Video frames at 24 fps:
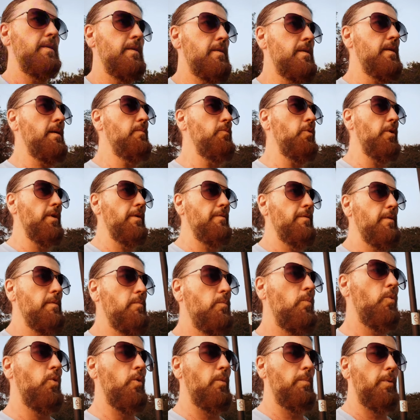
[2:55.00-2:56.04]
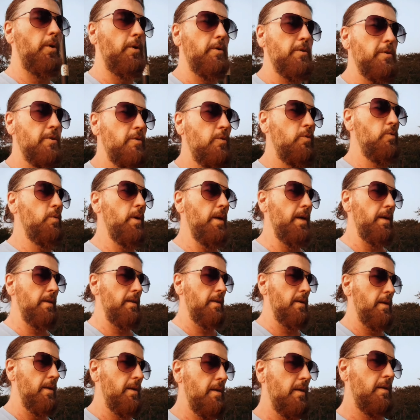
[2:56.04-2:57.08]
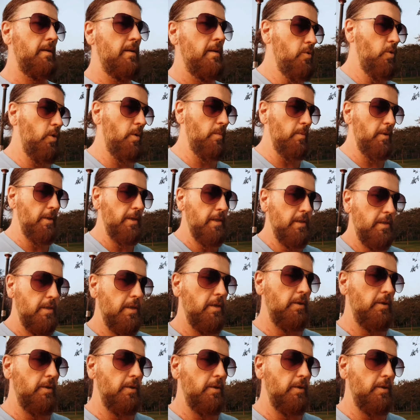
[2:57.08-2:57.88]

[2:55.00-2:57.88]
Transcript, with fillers: in somewhat of a more personal way than I normally